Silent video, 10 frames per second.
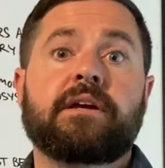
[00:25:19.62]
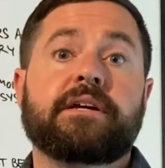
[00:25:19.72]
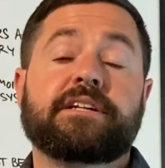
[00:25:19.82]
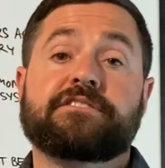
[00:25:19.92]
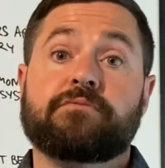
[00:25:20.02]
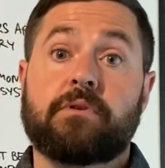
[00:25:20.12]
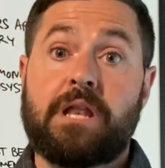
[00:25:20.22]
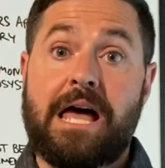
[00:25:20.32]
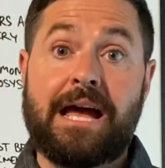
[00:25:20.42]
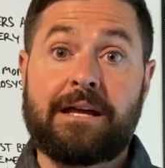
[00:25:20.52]
It's
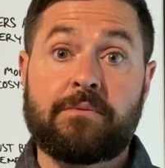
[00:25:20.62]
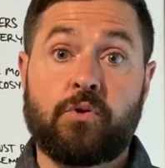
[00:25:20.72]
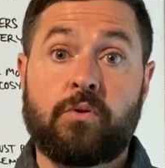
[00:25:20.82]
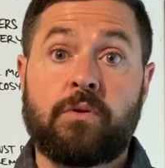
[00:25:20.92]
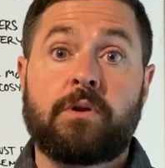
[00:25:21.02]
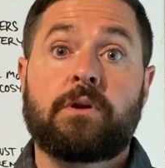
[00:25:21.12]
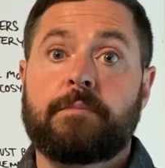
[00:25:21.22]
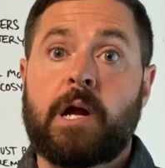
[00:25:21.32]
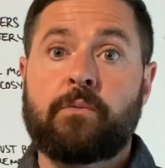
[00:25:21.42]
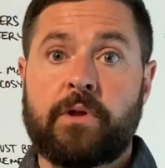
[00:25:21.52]
reliable.
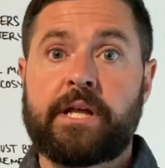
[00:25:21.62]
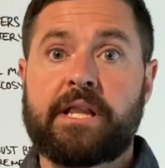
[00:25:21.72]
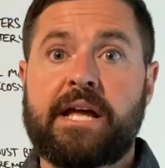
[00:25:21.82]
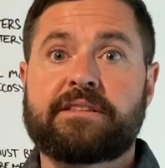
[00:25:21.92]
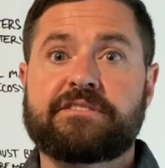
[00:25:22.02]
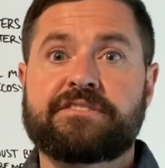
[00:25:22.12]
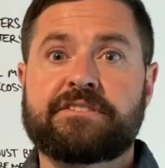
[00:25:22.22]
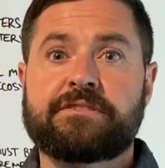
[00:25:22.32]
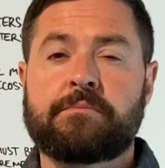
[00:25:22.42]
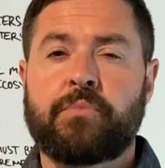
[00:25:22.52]
I really like the
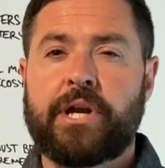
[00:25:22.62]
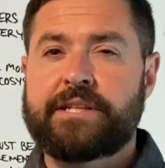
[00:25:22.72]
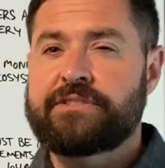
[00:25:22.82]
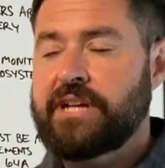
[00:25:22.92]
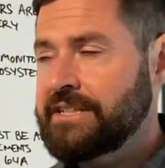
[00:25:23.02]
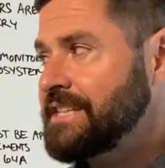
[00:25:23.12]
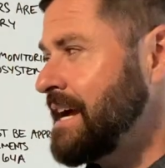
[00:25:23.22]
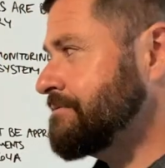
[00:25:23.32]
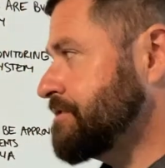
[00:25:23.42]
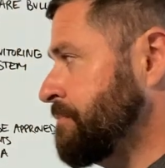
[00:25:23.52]
system, but it does
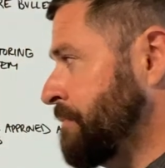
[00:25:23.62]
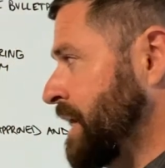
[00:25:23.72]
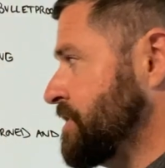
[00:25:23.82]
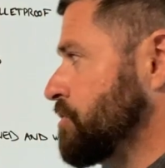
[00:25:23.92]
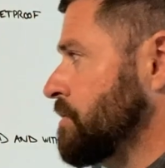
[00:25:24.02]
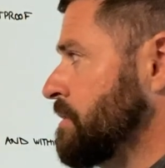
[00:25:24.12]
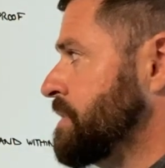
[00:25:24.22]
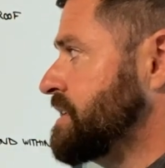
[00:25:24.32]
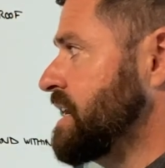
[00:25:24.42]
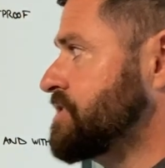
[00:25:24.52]
have some major
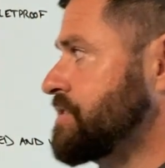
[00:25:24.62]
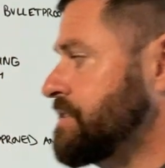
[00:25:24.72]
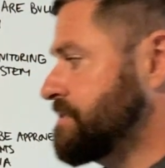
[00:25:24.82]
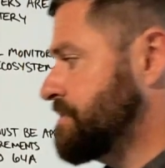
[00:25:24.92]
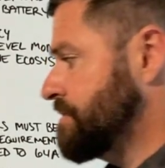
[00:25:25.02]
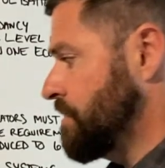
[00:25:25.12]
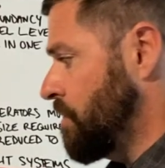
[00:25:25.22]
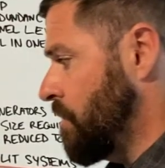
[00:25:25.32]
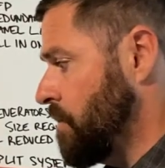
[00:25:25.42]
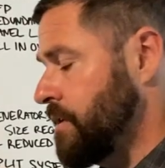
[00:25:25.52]
limitations,
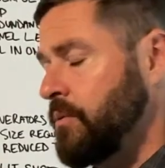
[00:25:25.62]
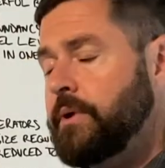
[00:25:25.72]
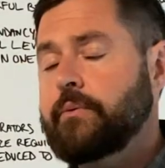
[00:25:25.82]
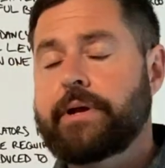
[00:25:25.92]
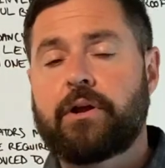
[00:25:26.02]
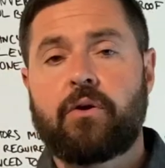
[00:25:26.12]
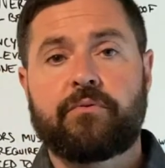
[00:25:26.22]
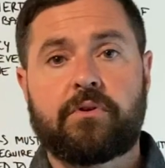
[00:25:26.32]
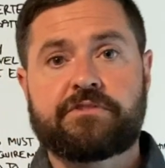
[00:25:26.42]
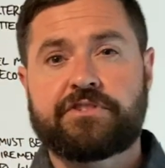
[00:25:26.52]
all that we went
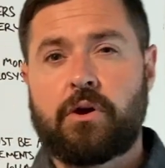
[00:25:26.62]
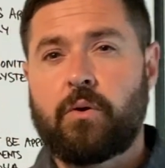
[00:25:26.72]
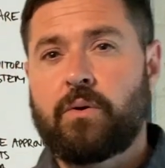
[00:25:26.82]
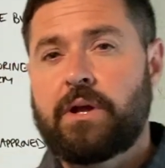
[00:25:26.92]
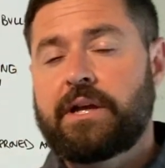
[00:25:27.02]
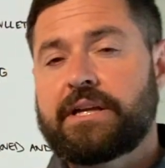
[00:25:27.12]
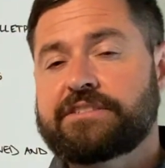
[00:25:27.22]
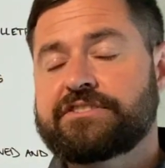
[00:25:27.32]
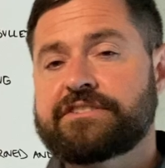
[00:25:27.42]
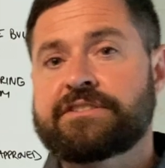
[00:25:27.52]
over. So
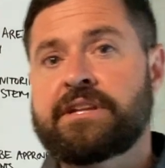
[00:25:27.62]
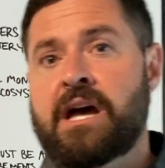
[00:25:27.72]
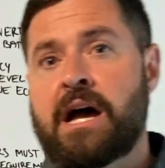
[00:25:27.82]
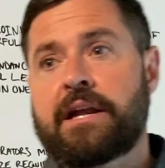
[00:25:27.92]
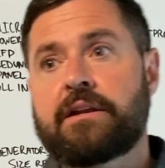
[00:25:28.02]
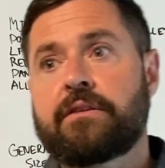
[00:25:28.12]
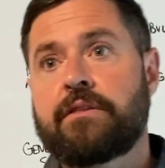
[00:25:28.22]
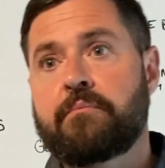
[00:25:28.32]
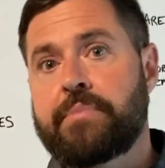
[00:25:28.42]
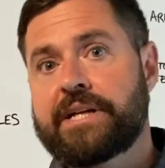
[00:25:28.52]
it's just not
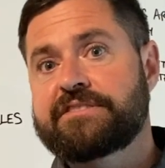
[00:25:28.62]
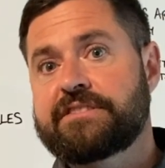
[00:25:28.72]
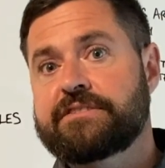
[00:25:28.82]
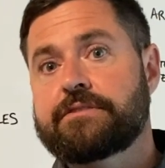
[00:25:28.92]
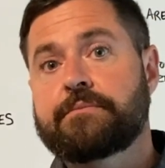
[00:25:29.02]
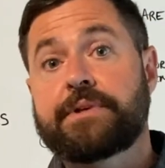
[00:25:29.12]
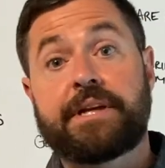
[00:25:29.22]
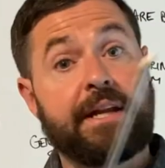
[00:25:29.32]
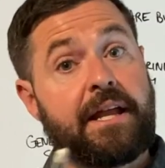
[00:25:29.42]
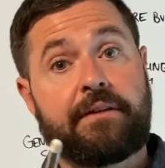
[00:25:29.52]
the best system
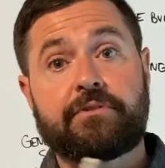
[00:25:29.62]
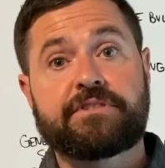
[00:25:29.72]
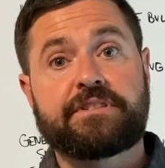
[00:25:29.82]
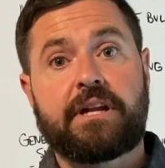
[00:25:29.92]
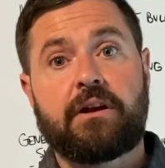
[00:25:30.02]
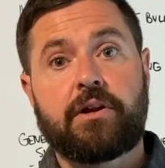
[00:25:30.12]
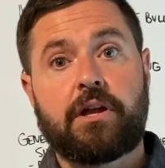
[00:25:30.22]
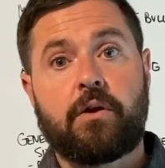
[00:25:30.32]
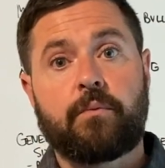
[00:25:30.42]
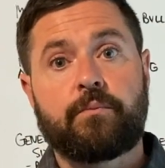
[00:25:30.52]
in every
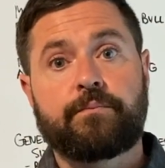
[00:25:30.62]
scenario.